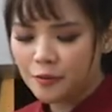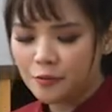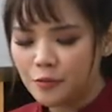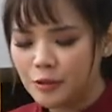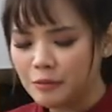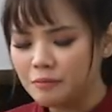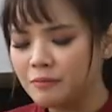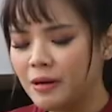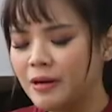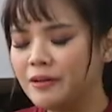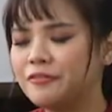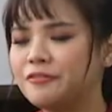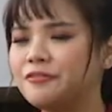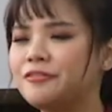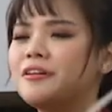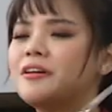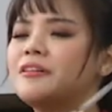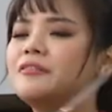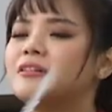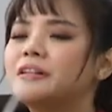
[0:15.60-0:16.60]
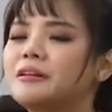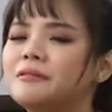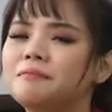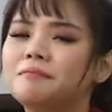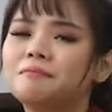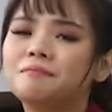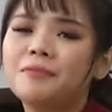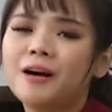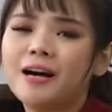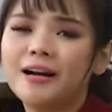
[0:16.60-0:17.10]
with my favorite
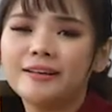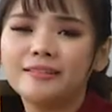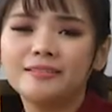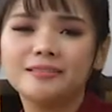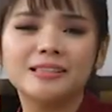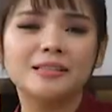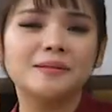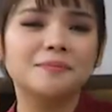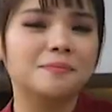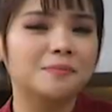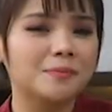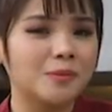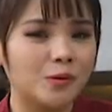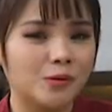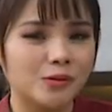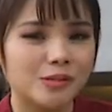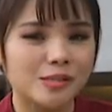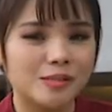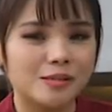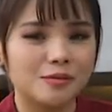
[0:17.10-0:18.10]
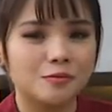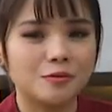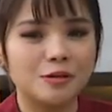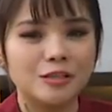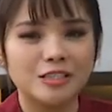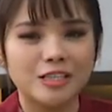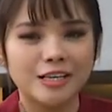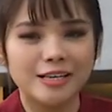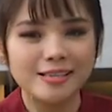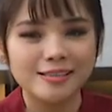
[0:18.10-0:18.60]
part the most,
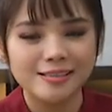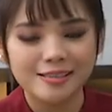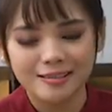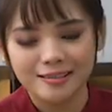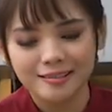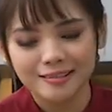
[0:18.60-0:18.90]
which is